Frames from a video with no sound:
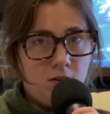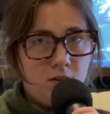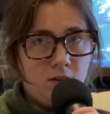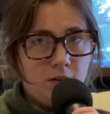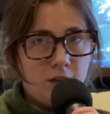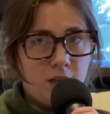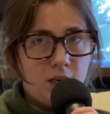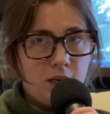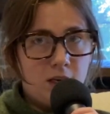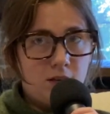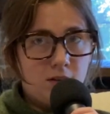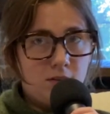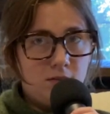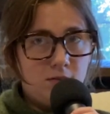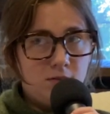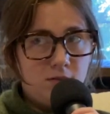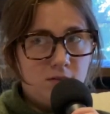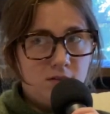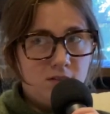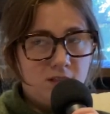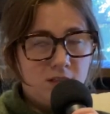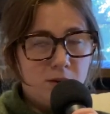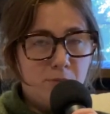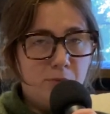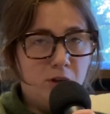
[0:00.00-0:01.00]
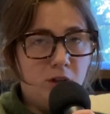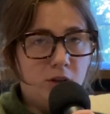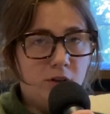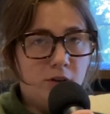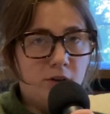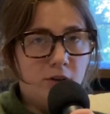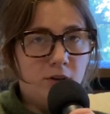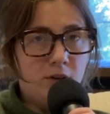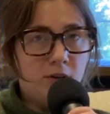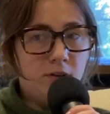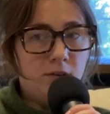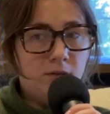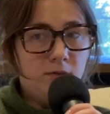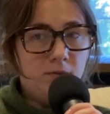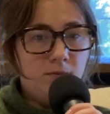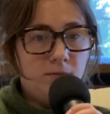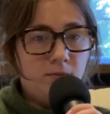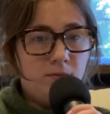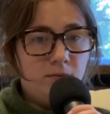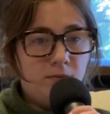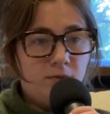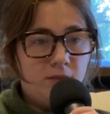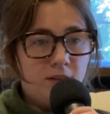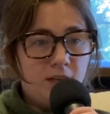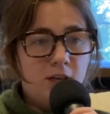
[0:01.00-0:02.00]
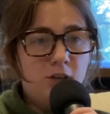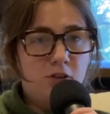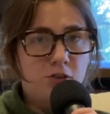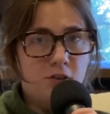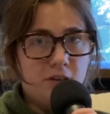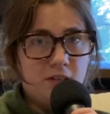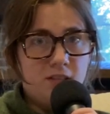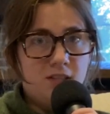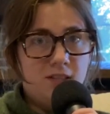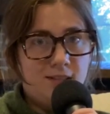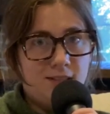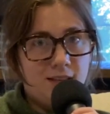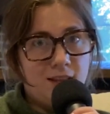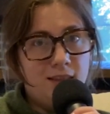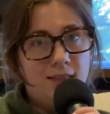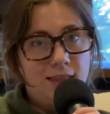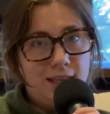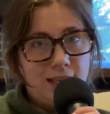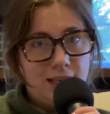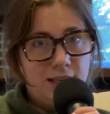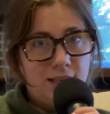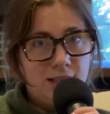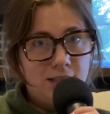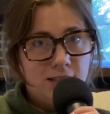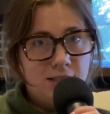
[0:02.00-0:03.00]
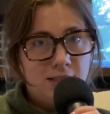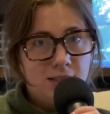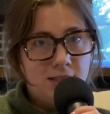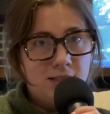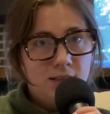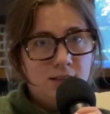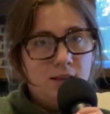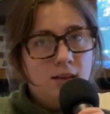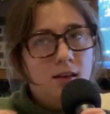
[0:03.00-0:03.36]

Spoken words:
like similar interests and things